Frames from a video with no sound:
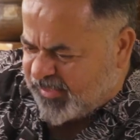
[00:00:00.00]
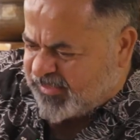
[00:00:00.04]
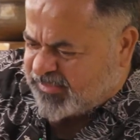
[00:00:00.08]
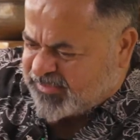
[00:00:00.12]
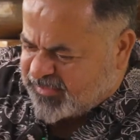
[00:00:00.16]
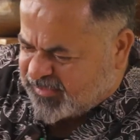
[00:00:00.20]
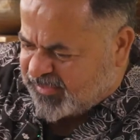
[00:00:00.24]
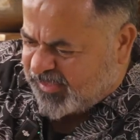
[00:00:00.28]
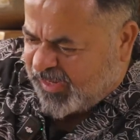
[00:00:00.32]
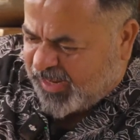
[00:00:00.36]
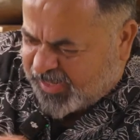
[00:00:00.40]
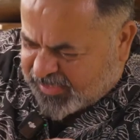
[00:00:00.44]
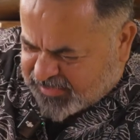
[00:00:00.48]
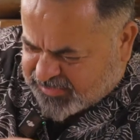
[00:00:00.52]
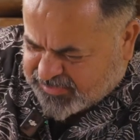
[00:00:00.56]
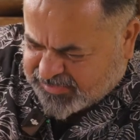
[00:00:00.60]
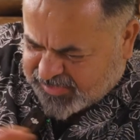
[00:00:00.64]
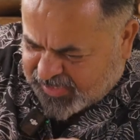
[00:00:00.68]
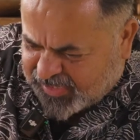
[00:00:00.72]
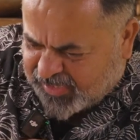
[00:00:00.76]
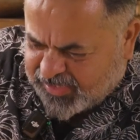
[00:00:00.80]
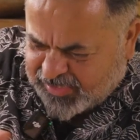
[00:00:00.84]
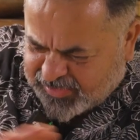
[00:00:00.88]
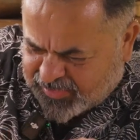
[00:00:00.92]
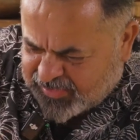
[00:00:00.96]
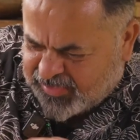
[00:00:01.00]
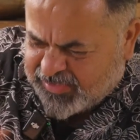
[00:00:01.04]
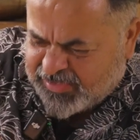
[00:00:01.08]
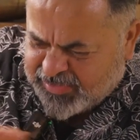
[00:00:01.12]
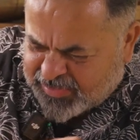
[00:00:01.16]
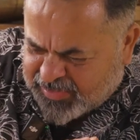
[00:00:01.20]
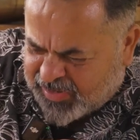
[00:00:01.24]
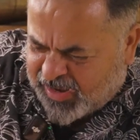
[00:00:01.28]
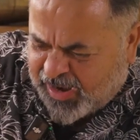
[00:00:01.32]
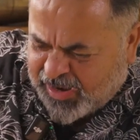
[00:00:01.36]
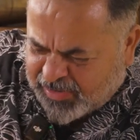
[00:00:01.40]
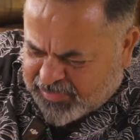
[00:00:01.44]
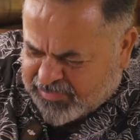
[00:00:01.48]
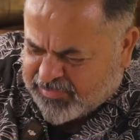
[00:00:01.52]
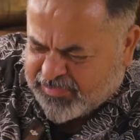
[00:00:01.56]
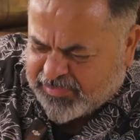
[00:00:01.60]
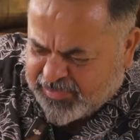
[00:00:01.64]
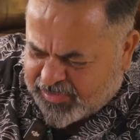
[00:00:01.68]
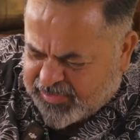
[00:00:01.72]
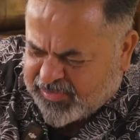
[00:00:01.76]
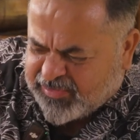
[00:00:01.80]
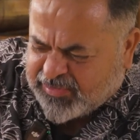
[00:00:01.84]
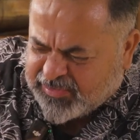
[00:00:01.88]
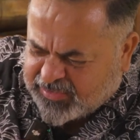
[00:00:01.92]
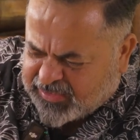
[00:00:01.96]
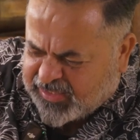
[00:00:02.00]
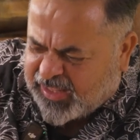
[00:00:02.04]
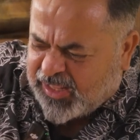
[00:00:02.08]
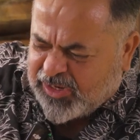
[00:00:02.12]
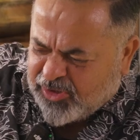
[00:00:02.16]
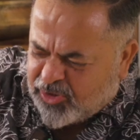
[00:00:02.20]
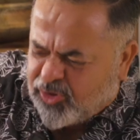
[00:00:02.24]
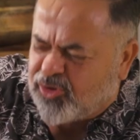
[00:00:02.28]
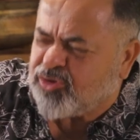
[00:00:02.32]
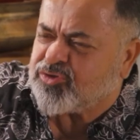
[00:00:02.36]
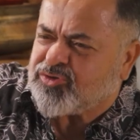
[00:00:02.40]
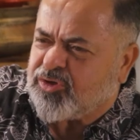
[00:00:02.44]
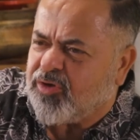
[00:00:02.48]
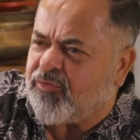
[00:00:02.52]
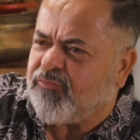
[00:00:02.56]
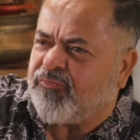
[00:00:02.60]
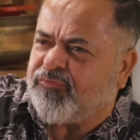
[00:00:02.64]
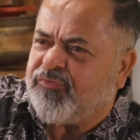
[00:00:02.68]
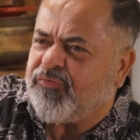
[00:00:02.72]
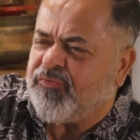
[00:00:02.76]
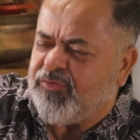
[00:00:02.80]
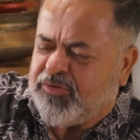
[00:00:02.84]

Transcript: slicing 100 kilos of